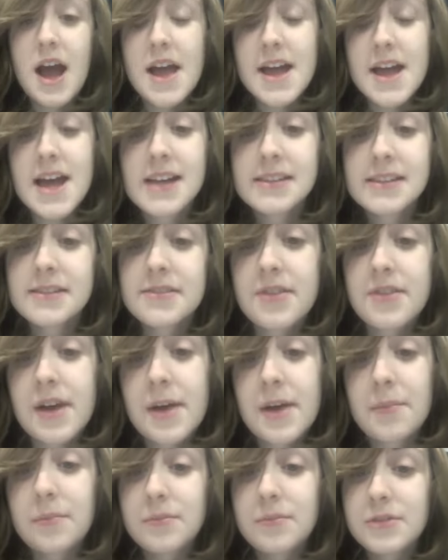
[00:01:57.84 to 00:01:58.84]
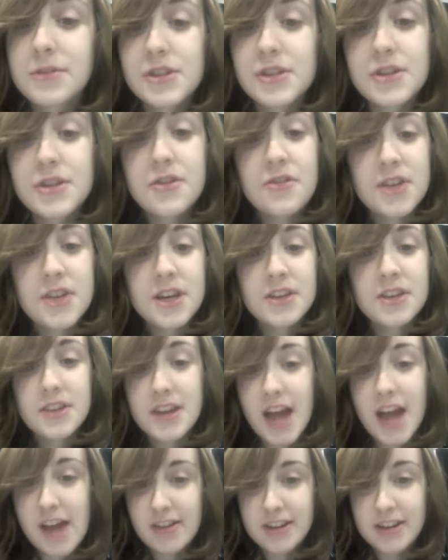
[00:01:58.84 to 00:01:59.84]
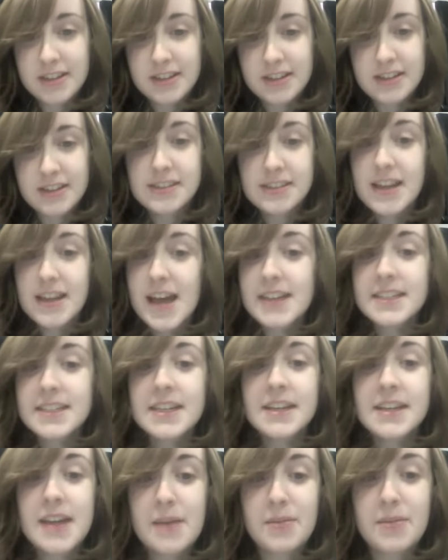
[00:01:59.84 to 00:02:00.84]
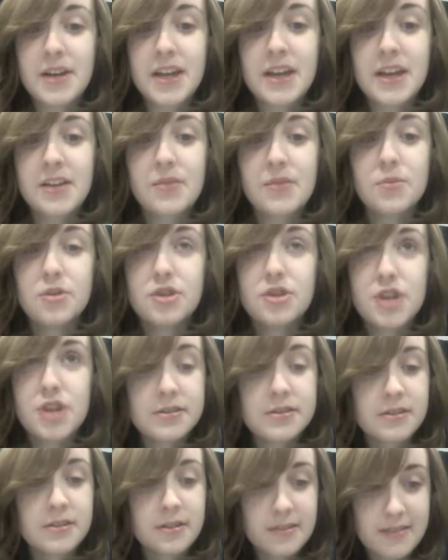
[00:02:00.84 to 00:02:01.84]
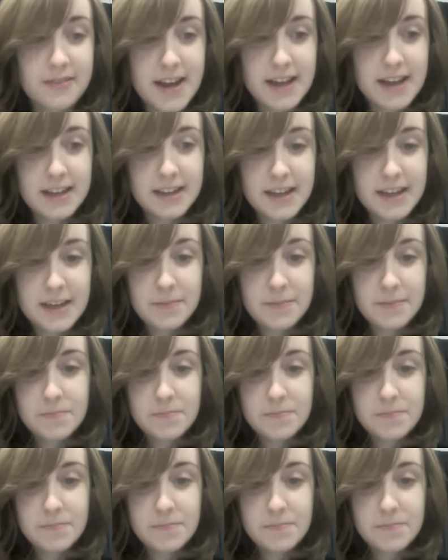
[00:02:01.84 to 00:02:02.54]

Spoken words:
asked them, do you think the characters, Eddie and Emily, were chosen correctly?